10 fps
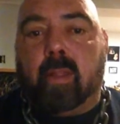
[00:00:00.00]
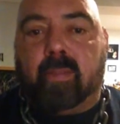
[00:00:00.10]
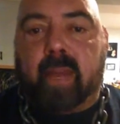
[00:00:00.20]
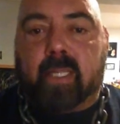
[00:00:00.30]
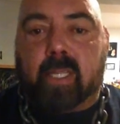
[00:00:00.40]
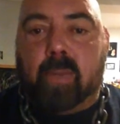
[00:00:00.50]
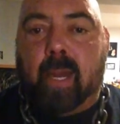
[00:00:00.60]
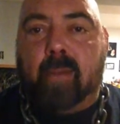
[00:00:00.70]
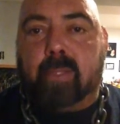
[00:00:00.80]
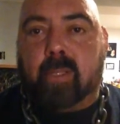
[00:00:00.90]
the fact that you
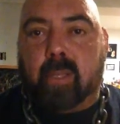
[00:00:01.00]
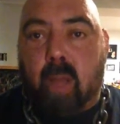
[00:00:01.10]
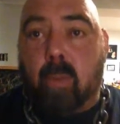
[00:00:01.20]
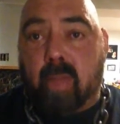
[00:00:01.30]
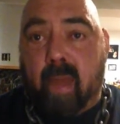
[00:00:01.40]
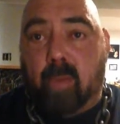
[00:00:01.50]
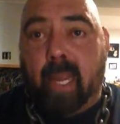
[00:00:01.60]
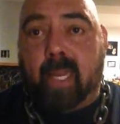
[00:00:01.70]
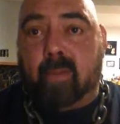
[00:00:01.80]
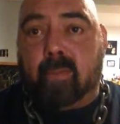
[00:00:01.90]
have to lower that
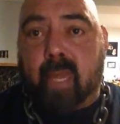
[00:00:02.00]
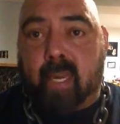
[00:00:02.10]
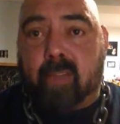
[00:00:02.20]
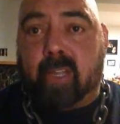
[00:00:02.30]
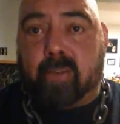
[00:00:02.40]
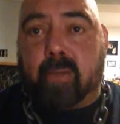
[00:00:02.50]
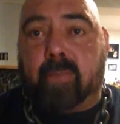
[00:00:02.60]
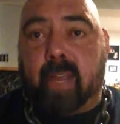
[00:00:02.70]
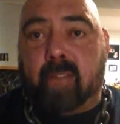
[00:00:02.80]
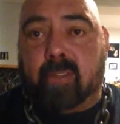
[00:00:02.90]
weight, that eccentric
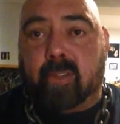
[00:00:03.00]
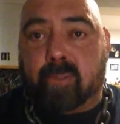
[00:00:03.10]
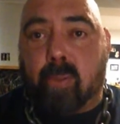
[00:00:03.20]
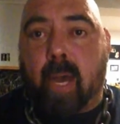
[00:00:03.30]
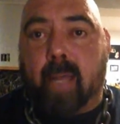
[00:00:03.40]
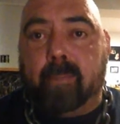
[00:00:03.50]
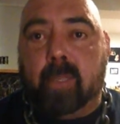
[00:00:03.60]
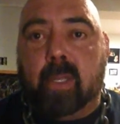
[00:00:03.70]
phase in the squat